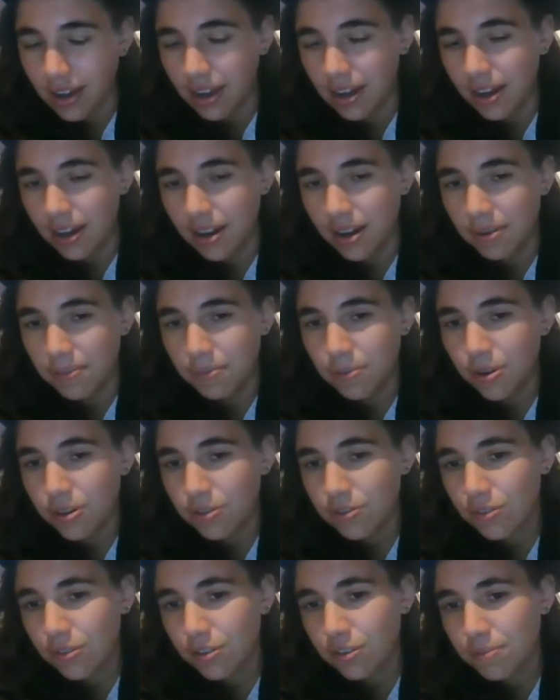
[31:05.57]
"And
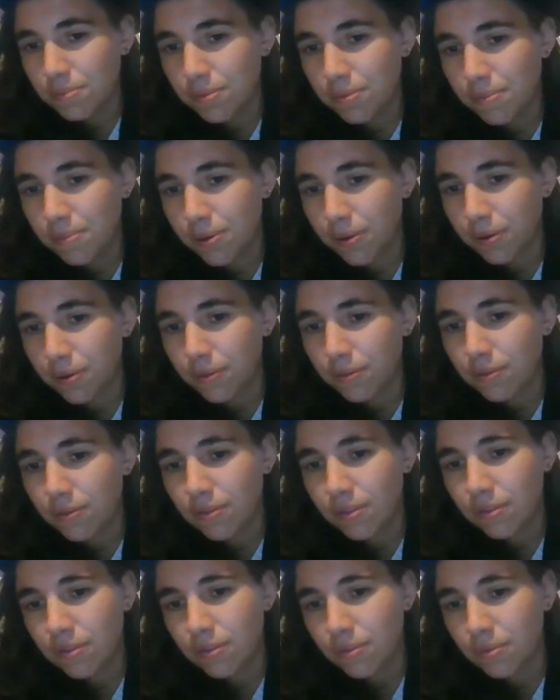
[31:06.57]
what do you propose
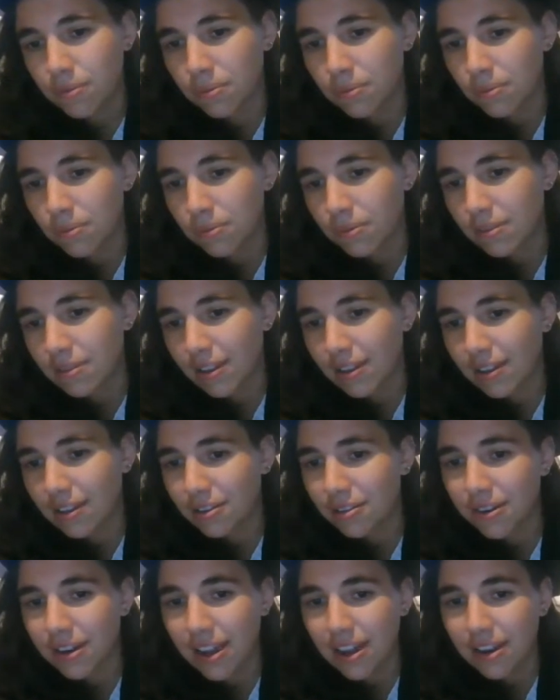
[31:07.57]
to do?" said
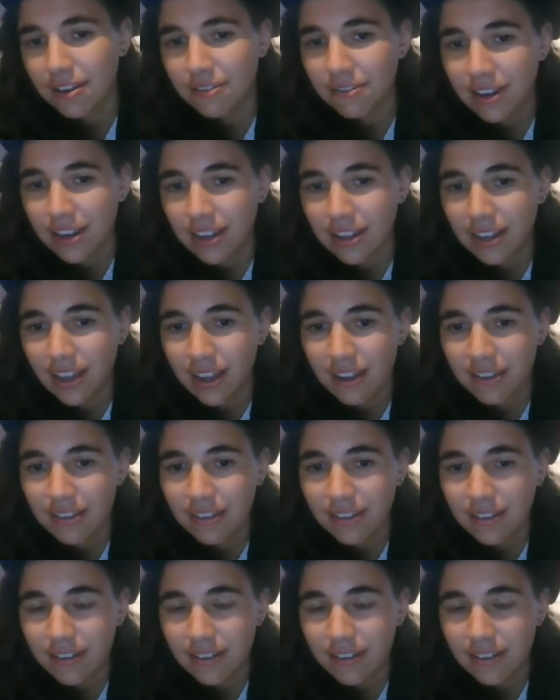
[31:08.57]
Lord Henry at last.